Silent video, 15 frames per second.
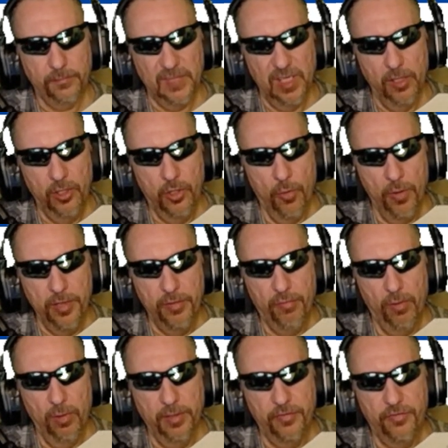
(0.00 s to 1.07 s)
going through
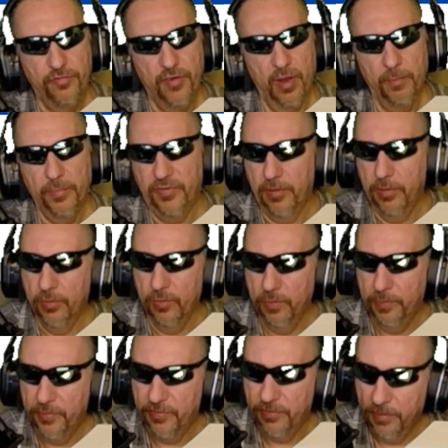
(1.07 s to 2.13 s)
all these jumps and
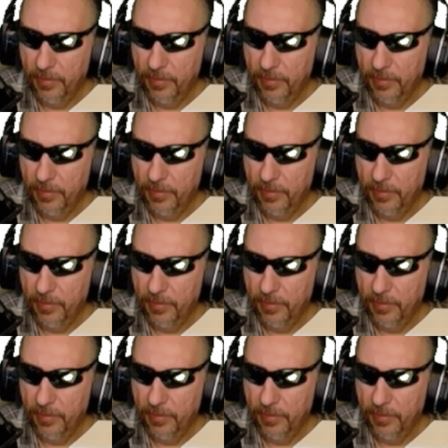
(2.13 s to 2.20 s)
hoops